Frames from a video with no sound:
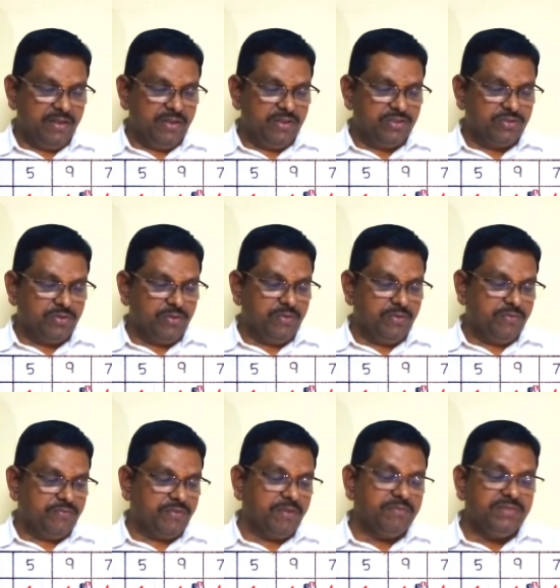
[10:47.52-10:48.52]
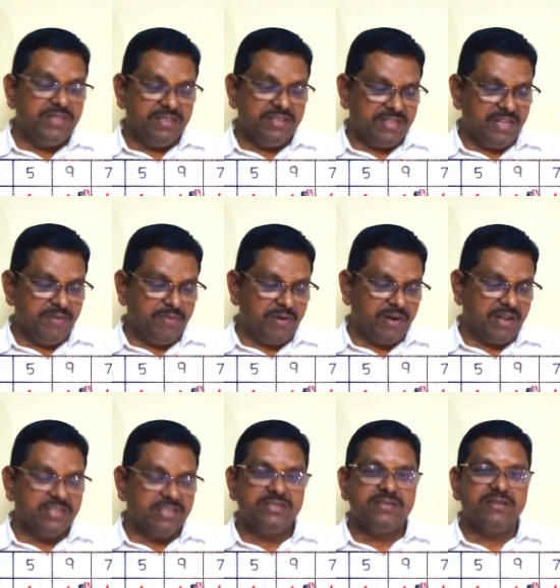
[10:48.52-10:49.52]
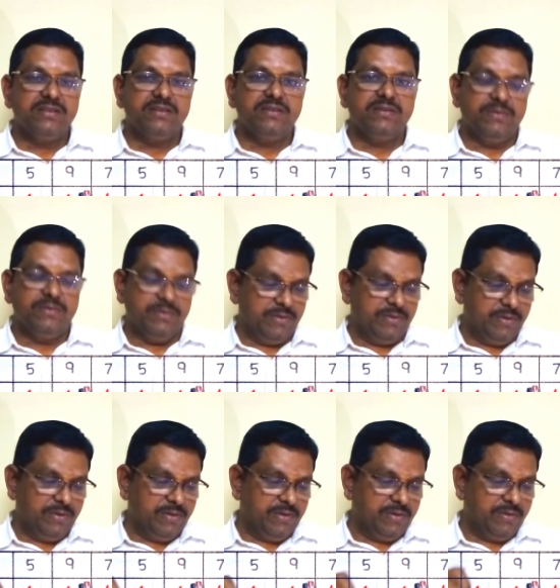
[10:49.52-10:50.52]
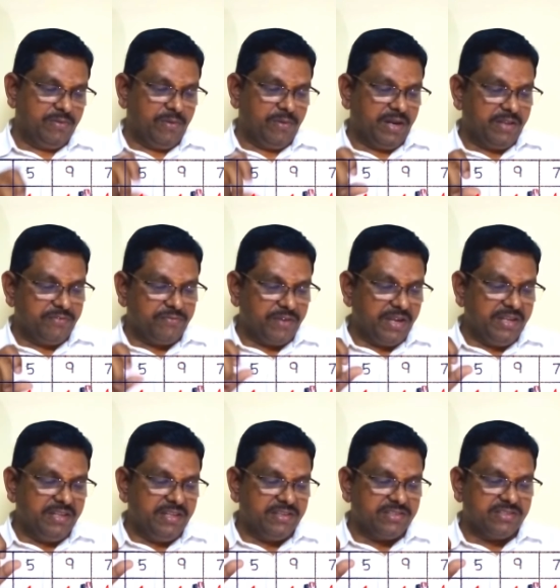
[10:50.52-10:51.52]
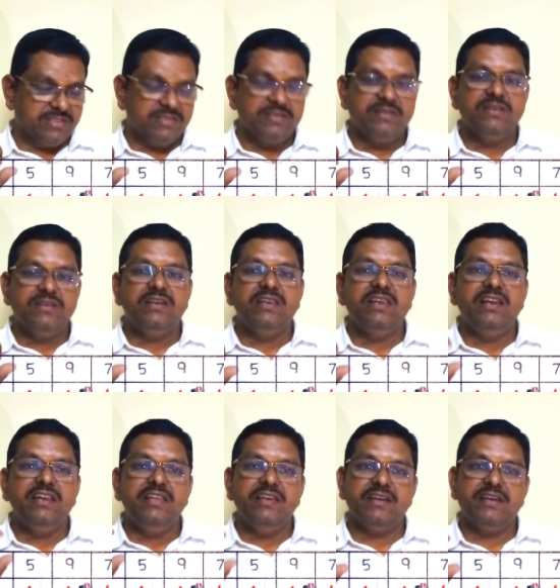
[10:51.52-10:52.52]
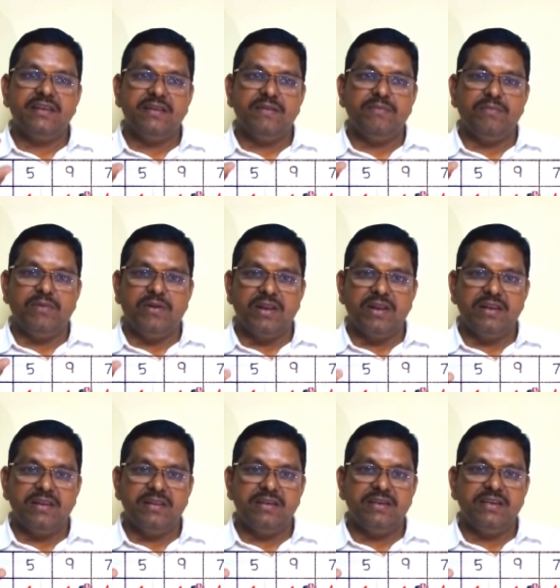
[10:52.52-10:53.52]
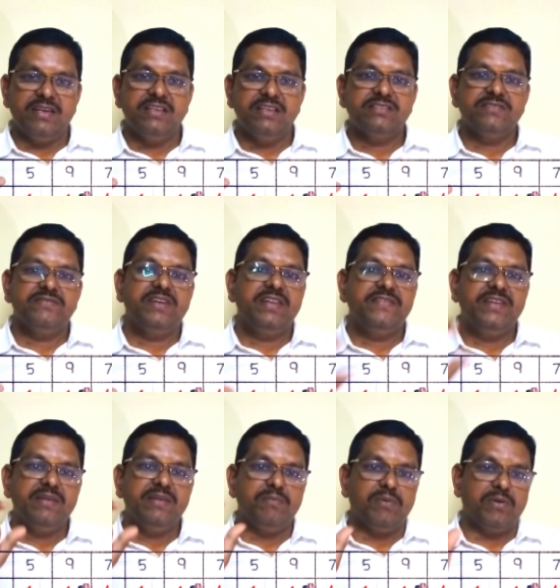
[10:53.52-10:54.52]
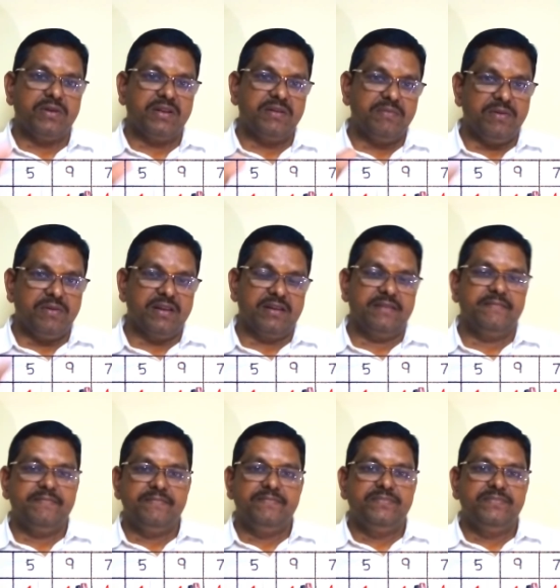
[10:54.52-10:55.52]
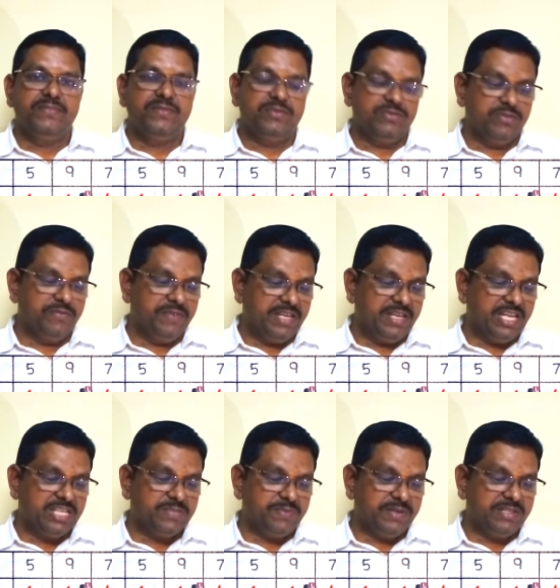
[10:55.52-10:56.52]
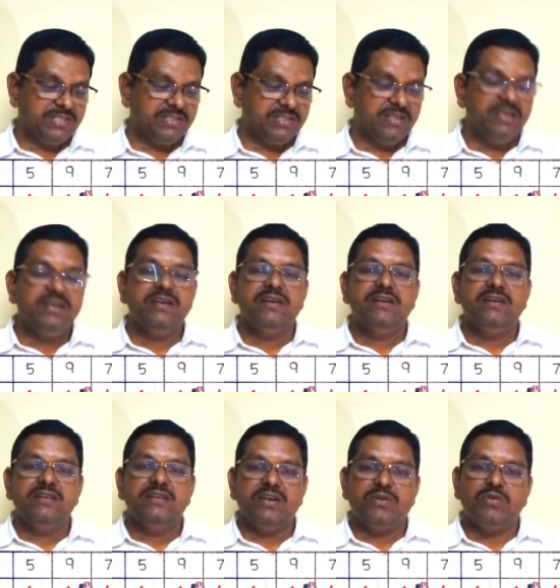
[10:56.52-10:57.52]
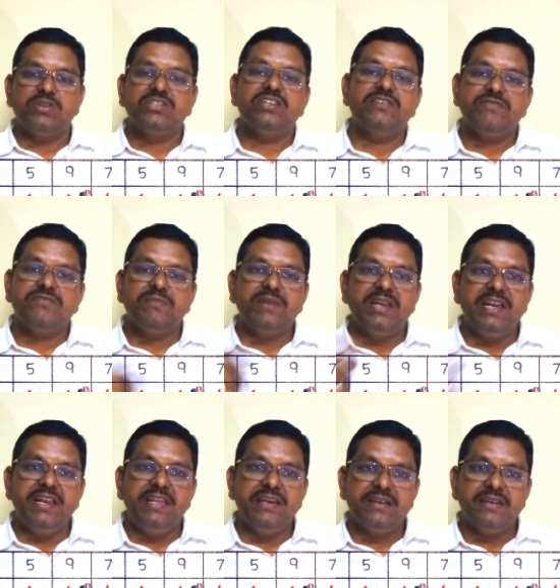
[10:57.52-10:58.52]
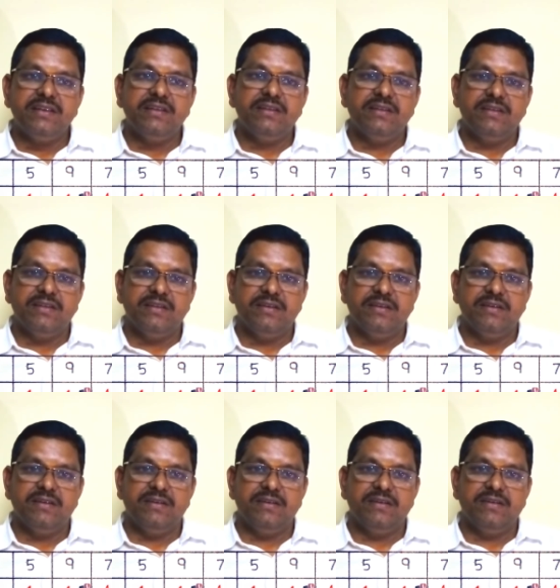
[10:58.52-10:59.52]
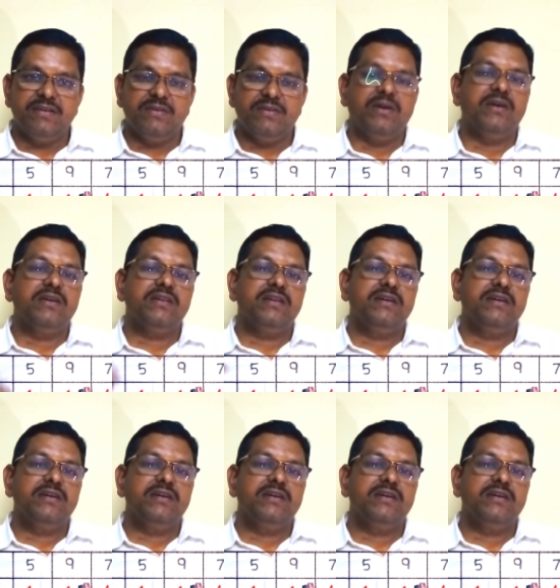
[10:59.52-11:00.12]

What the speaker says: So from these three models, what I find is linear model is very important model. So we can expect a question from linear or